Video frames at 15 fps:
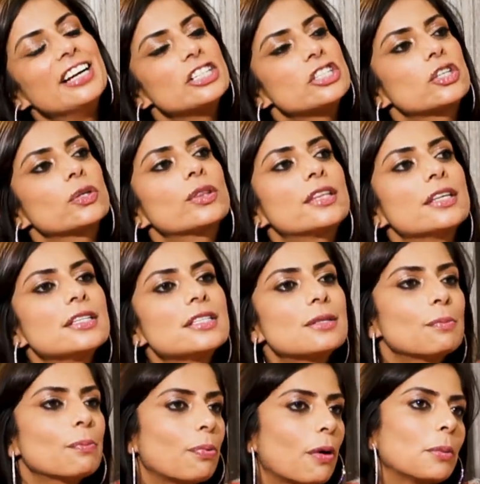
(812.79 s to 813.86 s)
So this
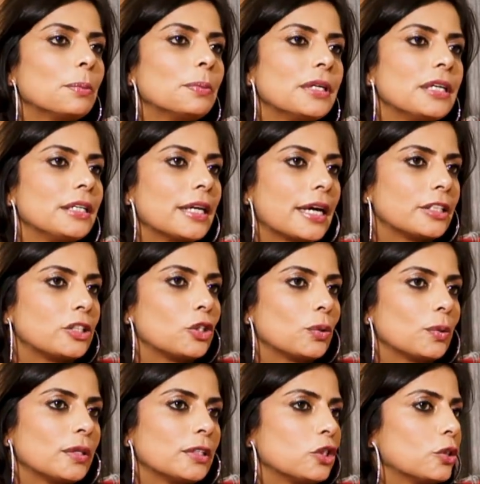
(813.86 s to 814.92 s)
probably led you
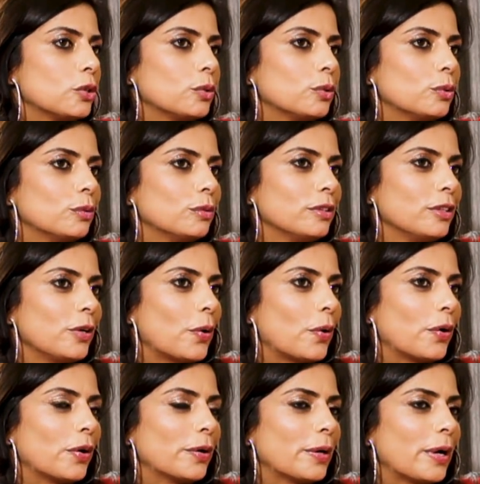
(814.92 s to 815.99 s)
into
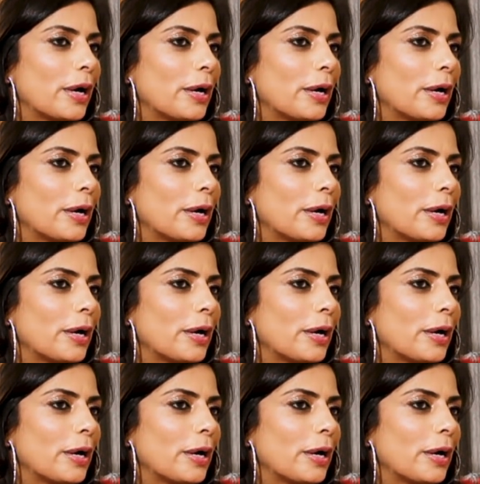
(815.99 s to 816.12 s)
your